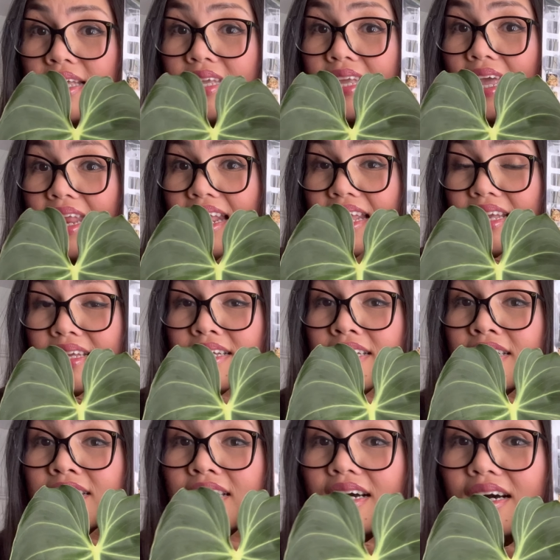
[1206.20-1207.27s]
getting
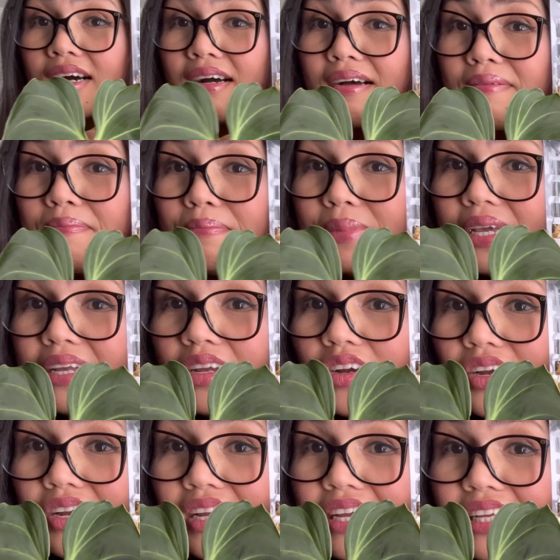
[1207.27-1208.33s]

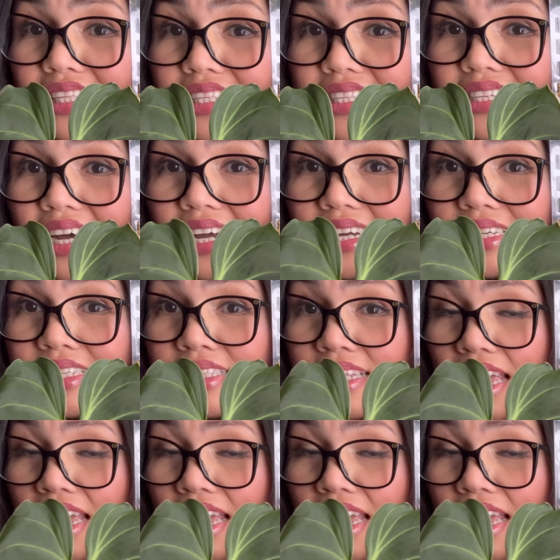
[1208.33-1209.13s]
bigger in size,